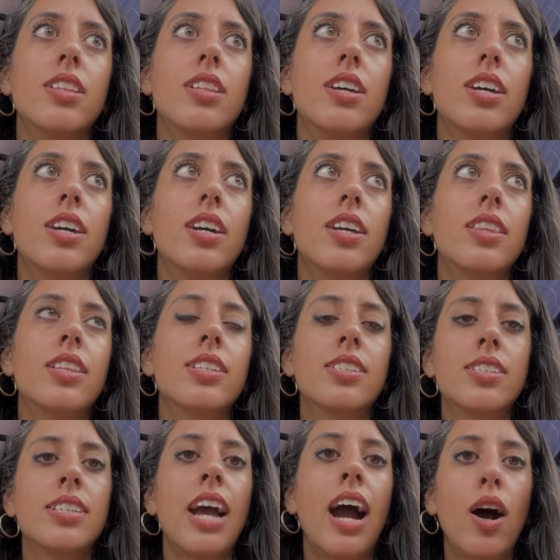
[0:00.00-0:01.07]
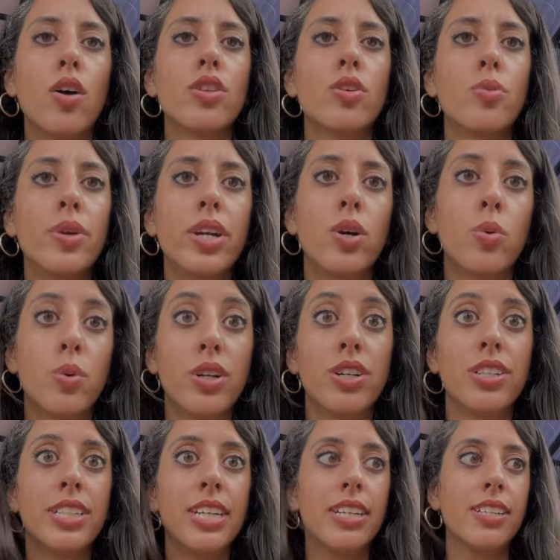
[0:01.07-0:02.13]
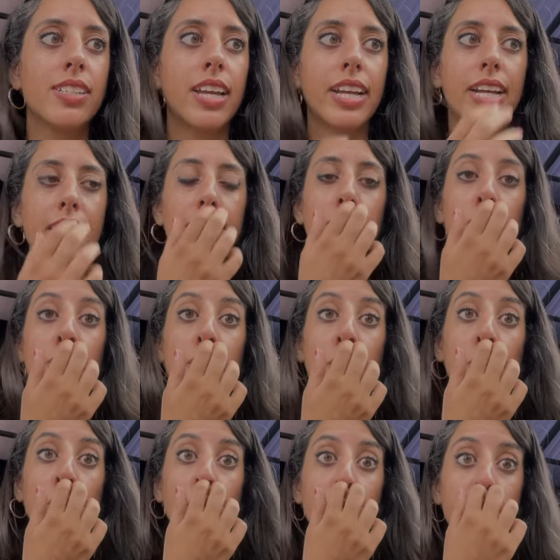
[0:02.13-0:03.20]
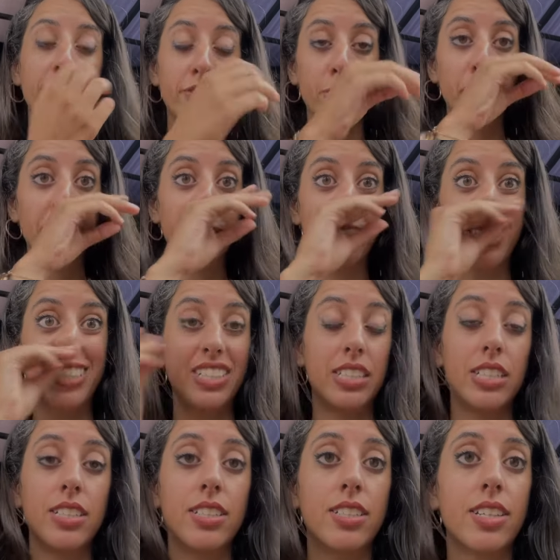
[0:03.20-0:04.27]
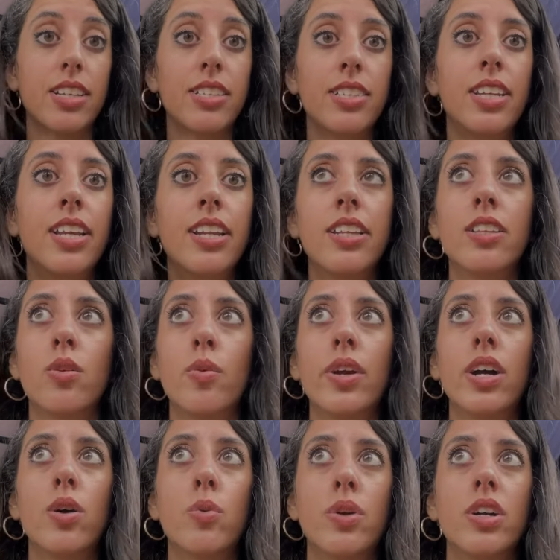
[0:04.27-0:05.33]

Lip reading: this is how the real world is. Like, in the real world, if you want to succeed in the real world,